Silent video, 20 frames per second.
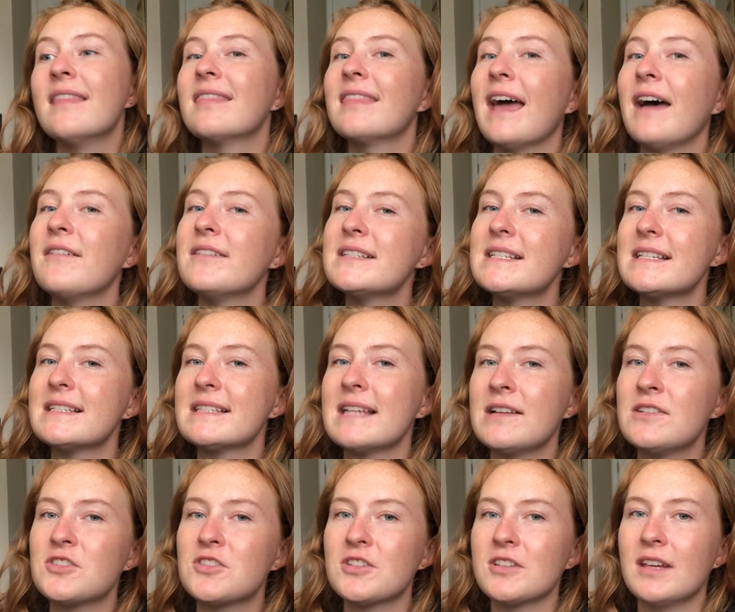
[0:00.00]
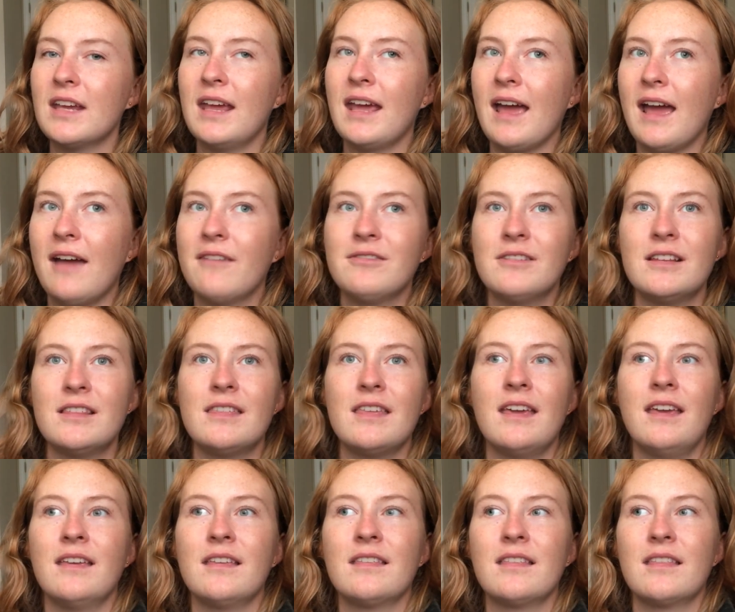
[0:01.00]
that was essentially
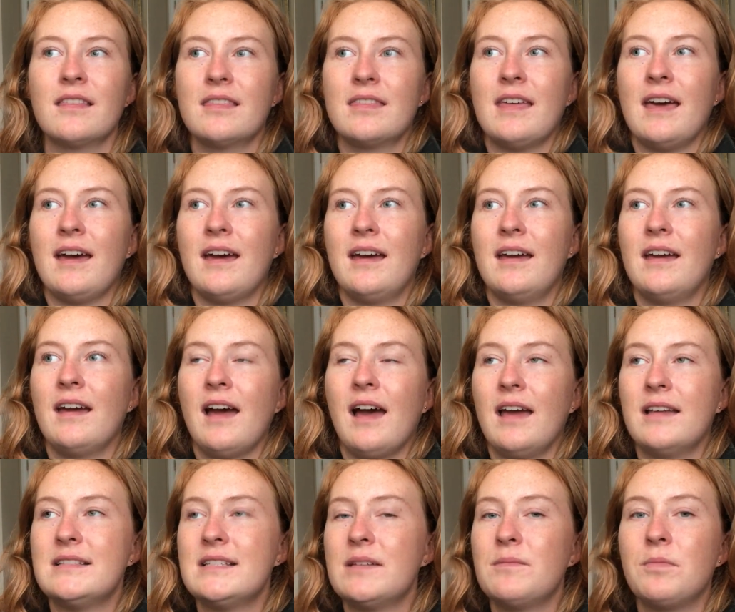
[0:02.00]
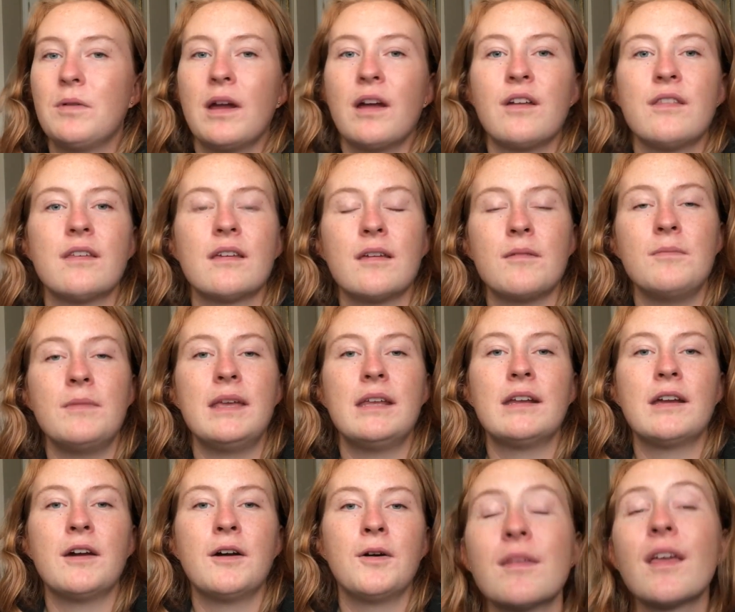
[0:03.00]
everything that I did bring on the
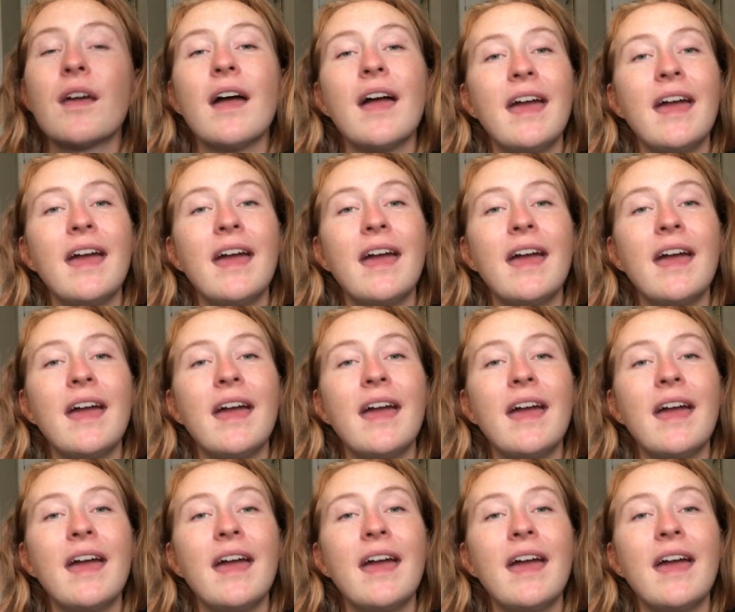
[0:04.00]
Camino.